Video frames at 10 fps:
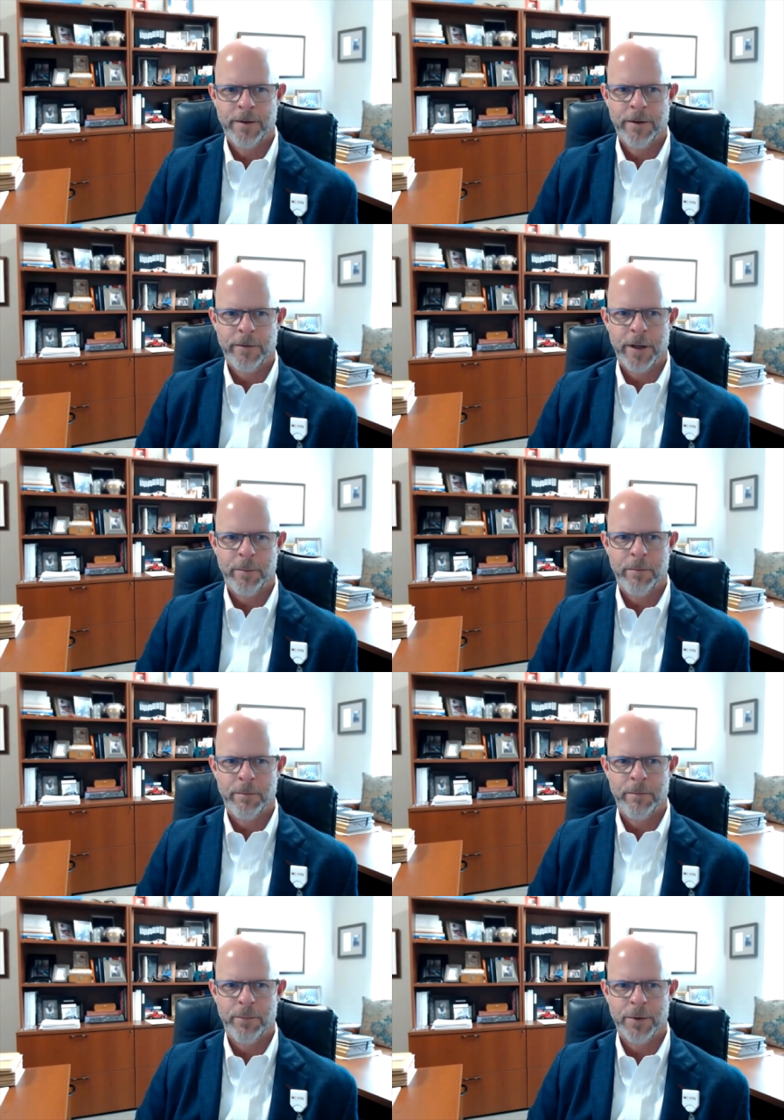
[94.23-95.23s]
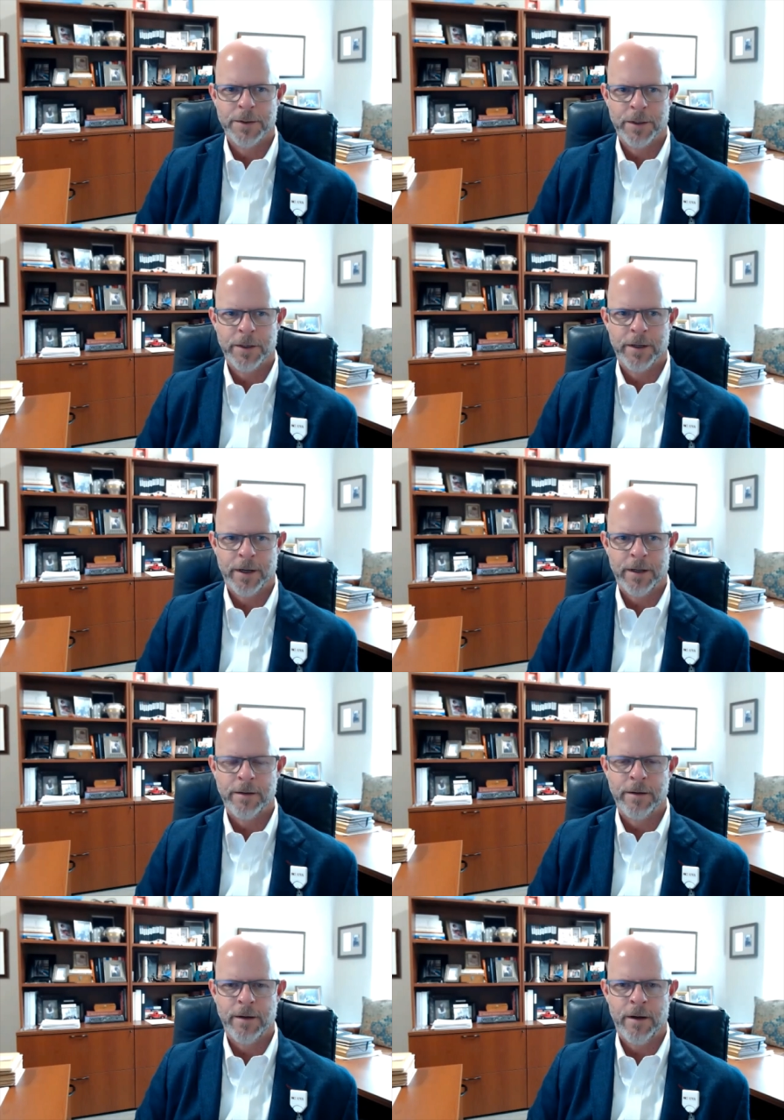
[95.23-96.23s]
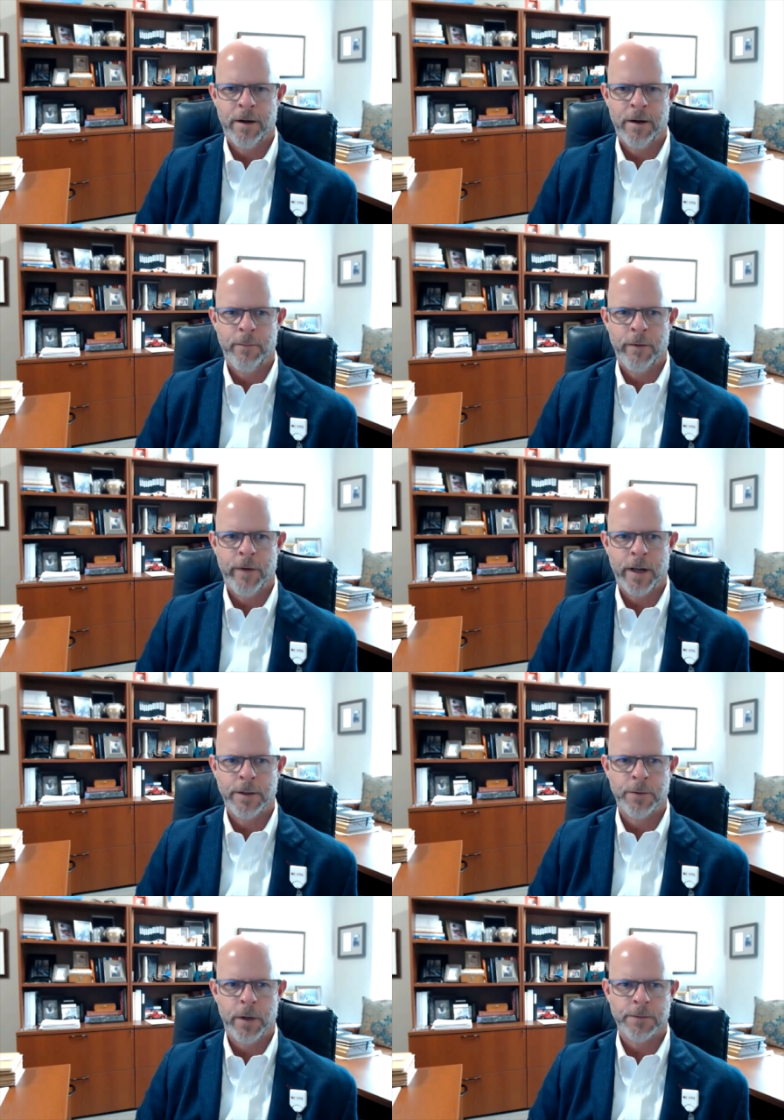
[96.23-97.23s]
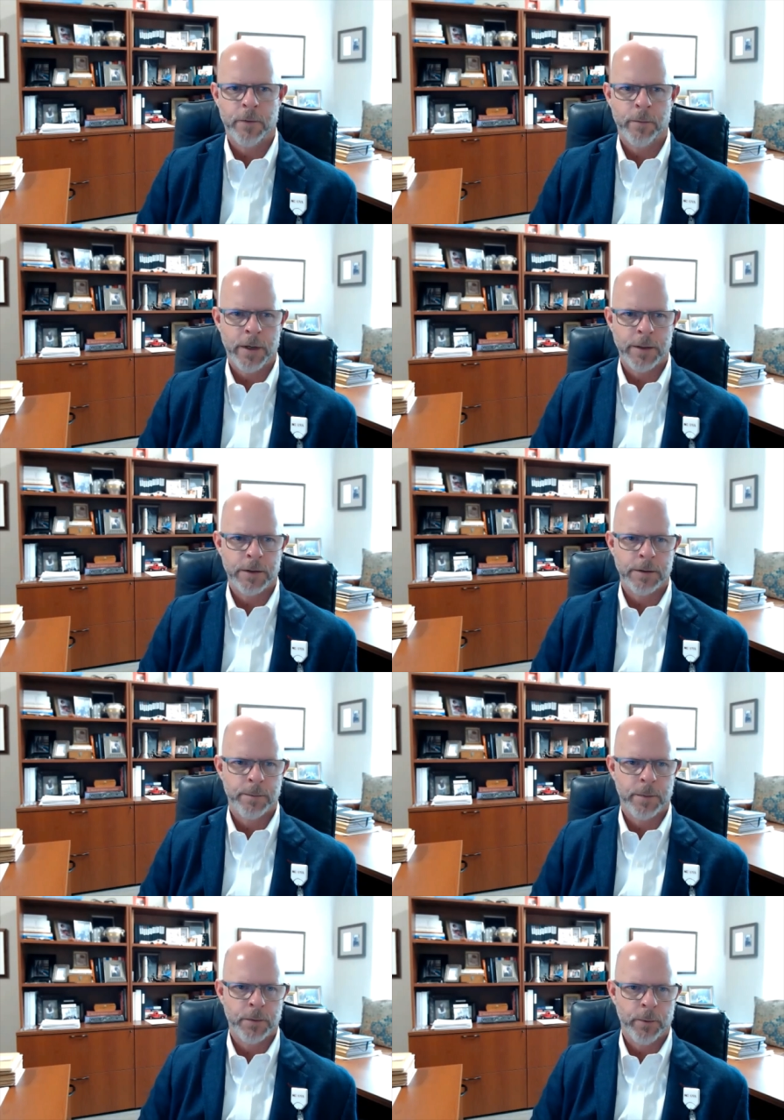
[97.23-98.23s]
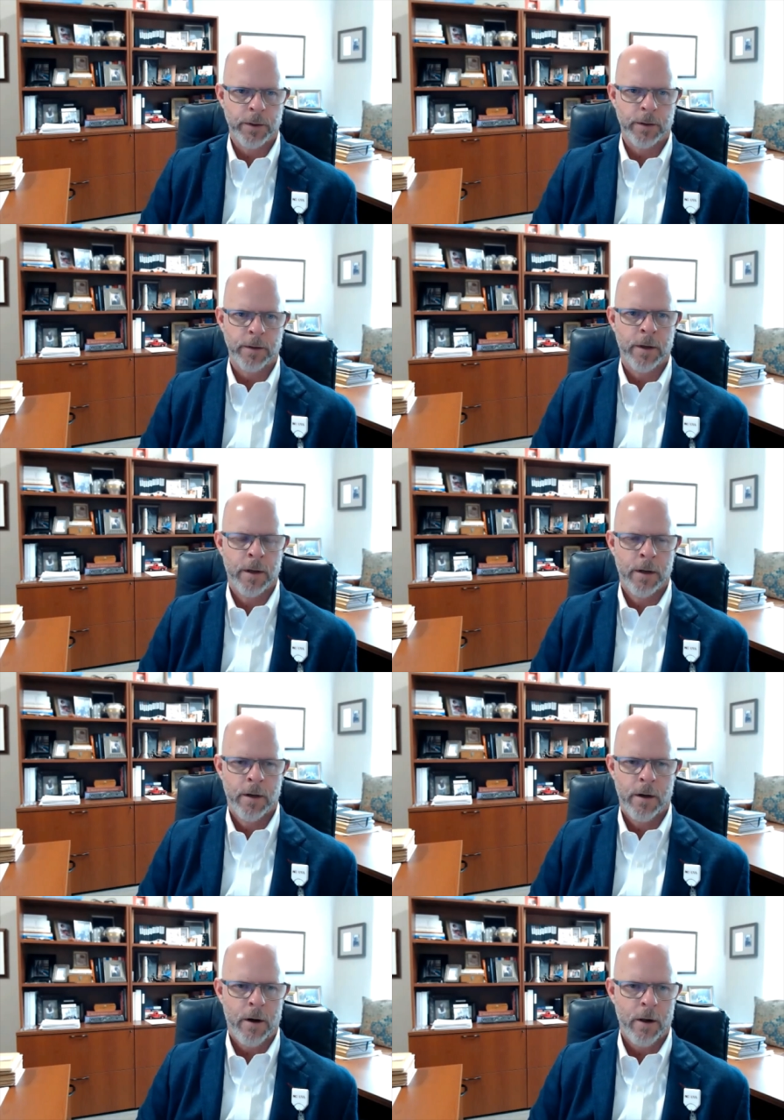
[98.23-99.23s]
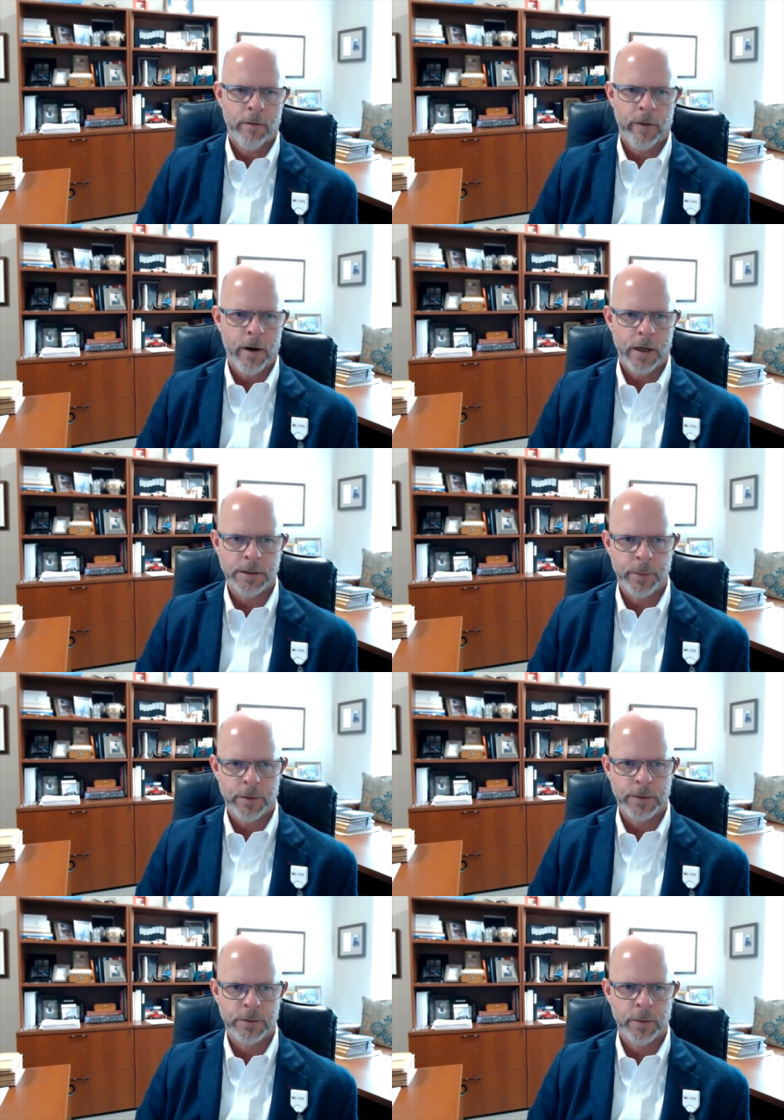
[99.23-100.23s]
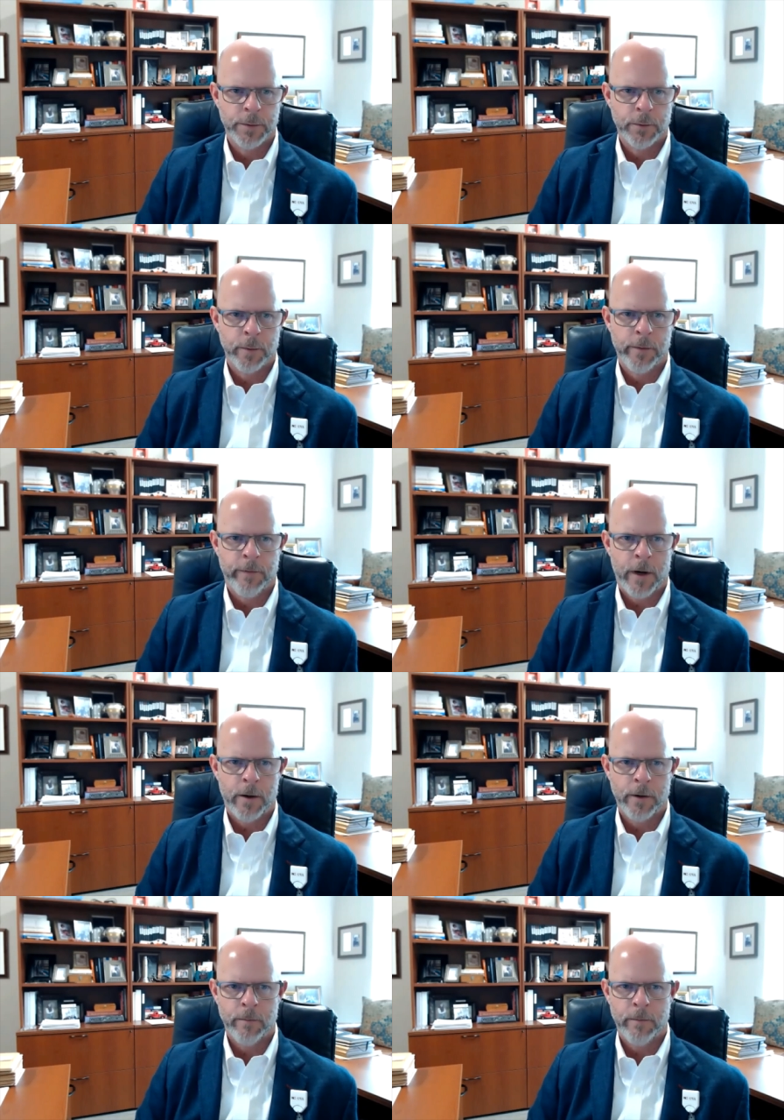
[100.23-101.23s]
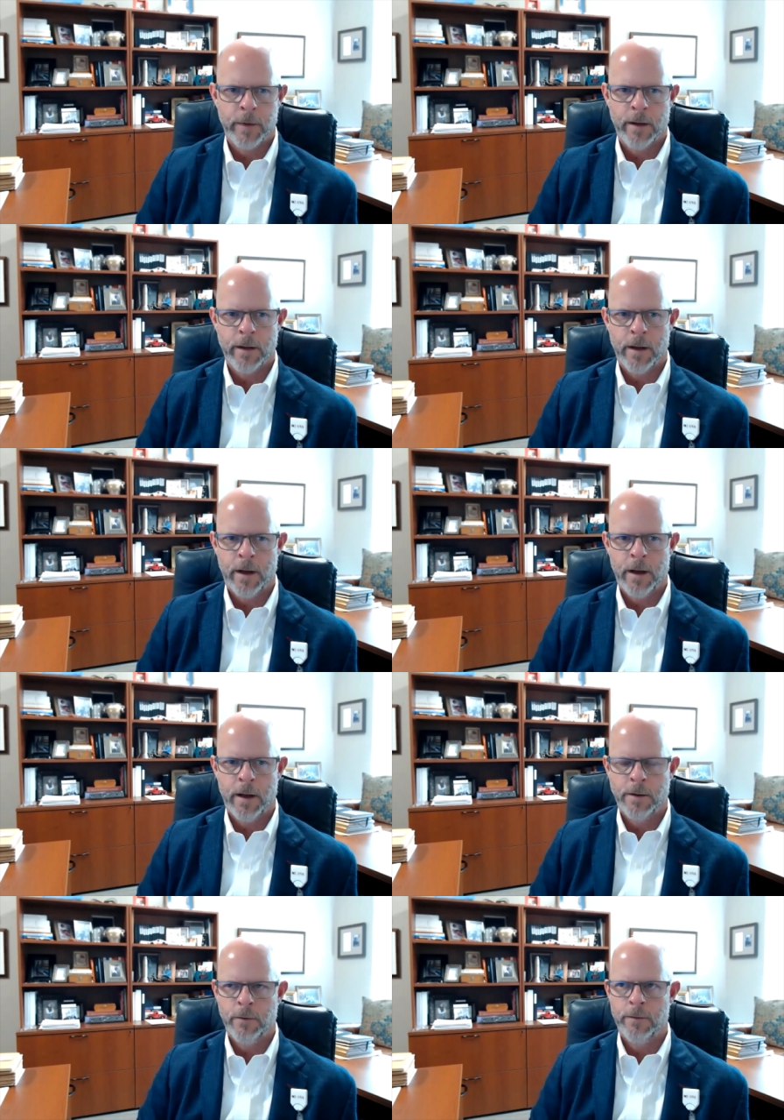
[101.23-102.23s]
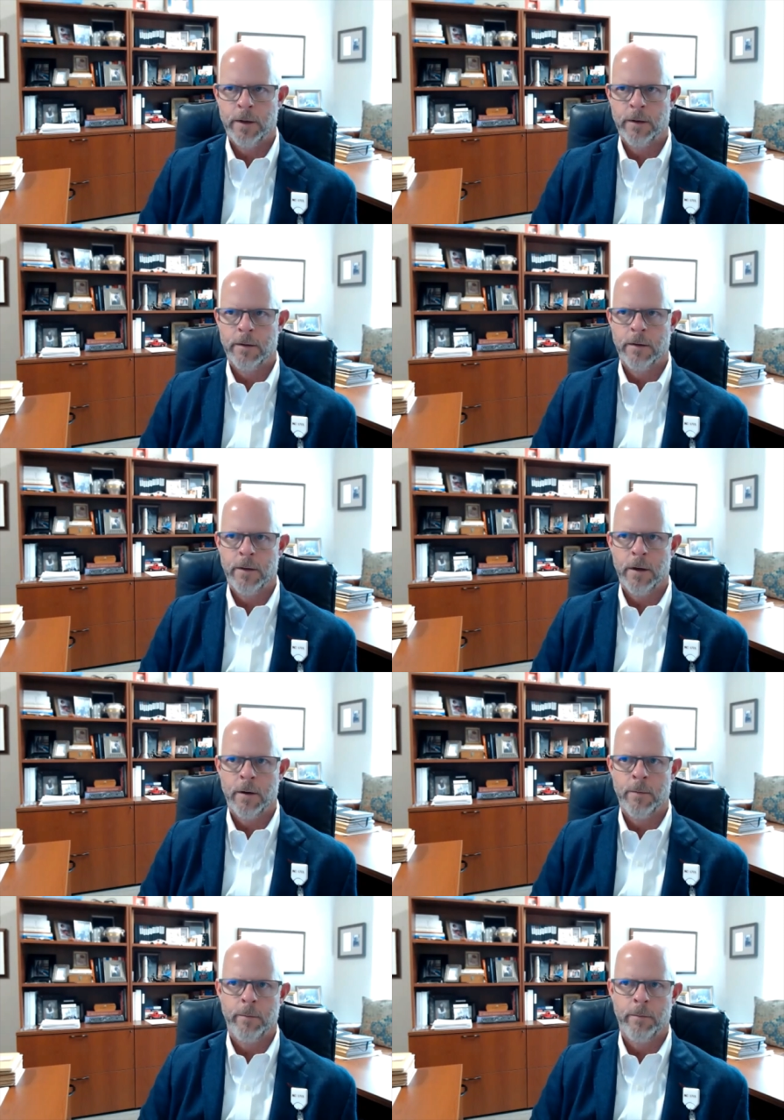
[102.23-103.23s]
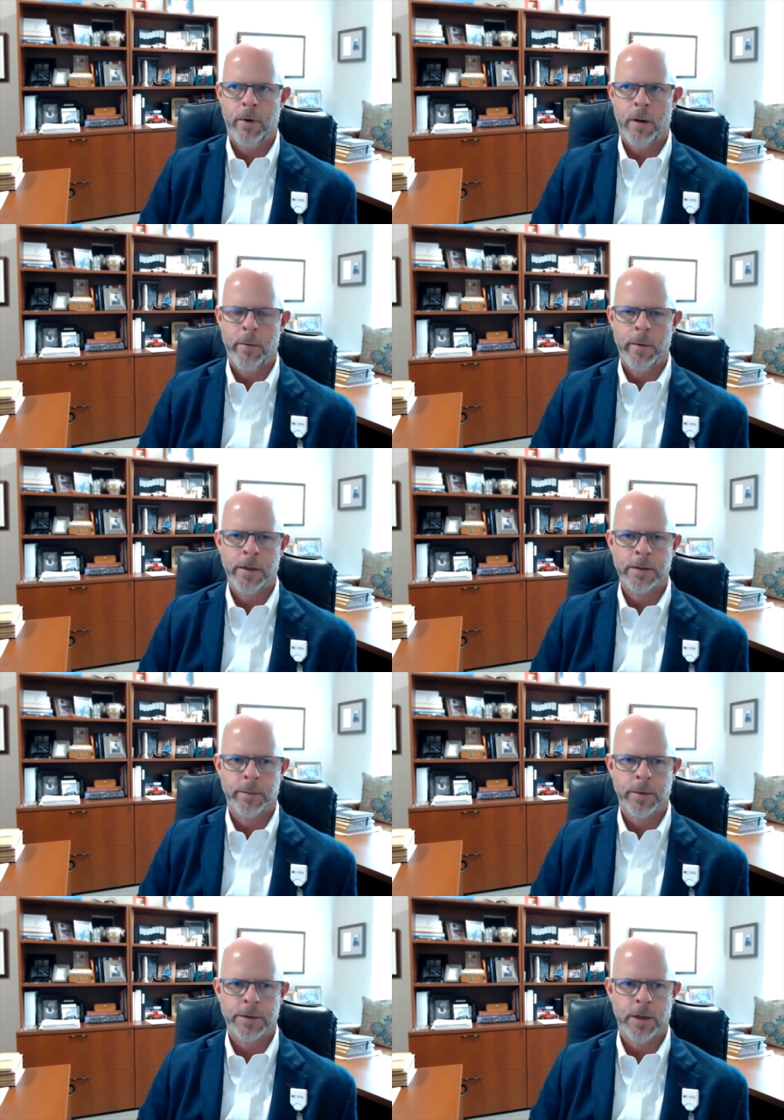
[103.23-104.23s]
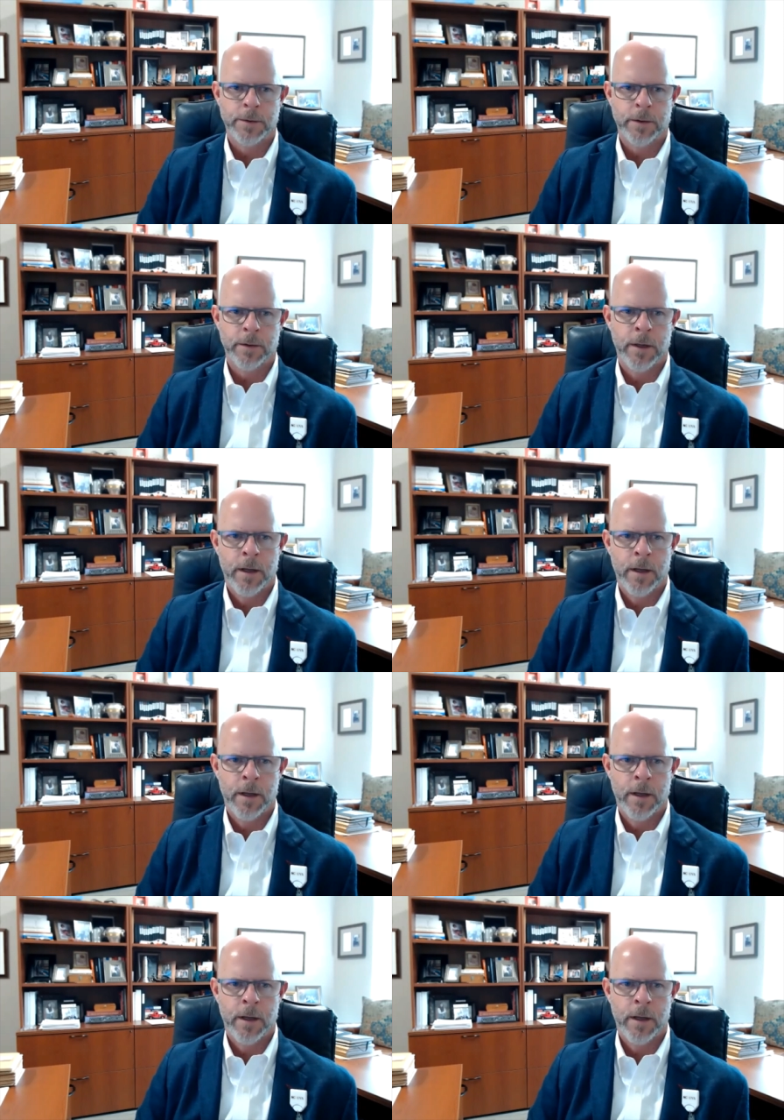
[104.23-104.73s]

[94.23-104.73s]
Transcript: that they presented at. Uh, we've had to transfer patients between all of our hospitals to absorb the volume. I, I do think that there probably is a perception